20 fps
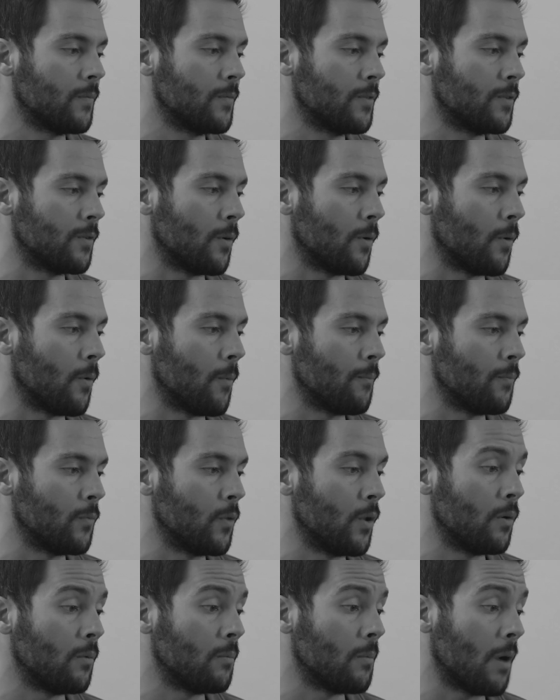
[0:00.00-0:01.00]
So
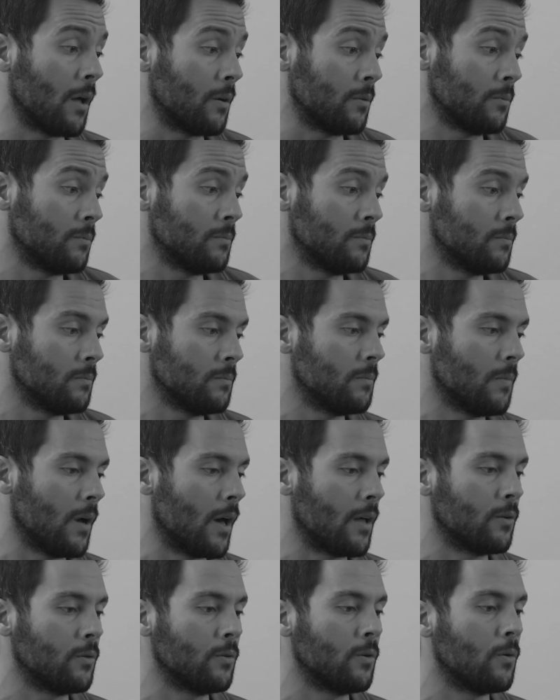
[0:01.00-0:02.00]
no, I
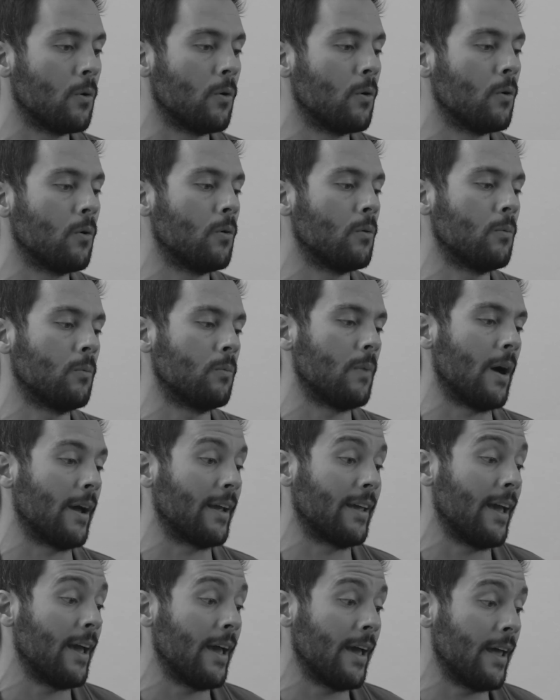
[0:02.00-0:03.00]
don't know. I
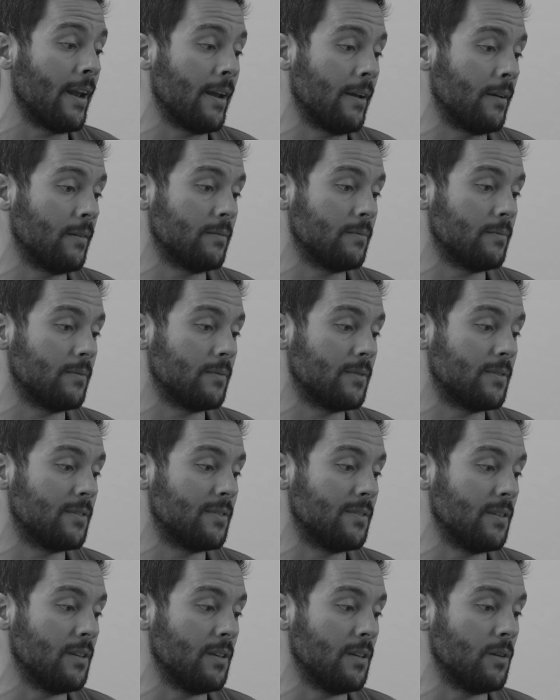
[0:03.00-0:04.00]
can't
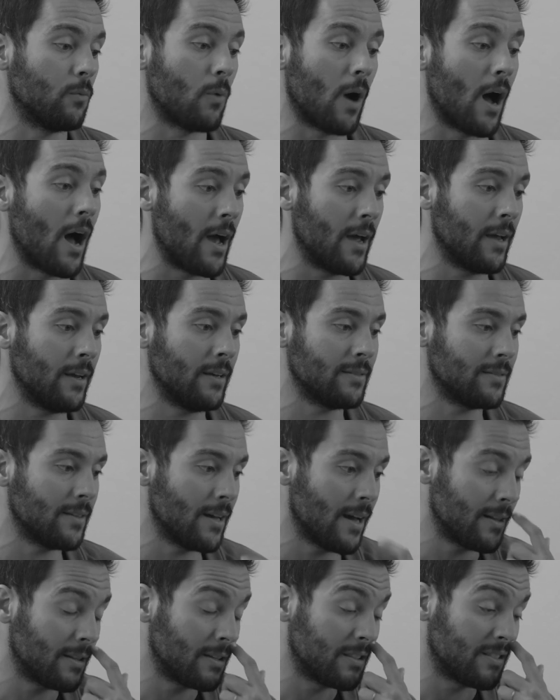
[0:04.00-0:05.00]
see why is
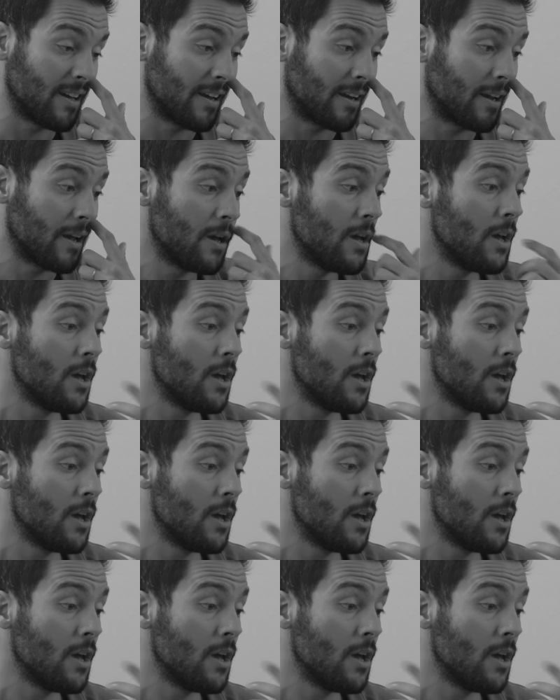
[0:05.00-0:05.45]
that. There's like,